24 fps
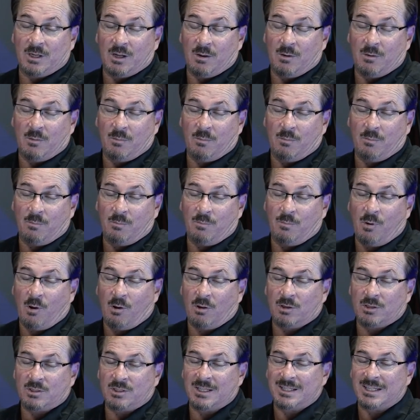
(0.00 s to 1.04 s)
Uh,
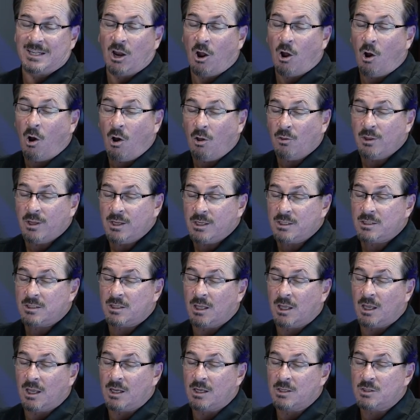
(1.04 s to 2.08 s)
Paul says, In all these
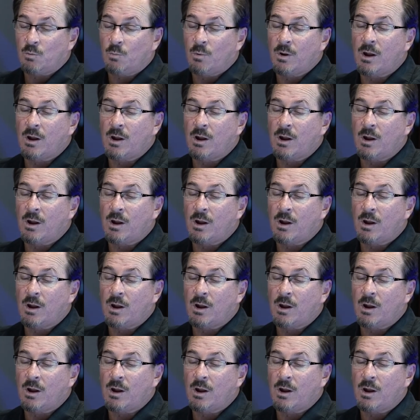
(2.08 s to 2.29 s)
things,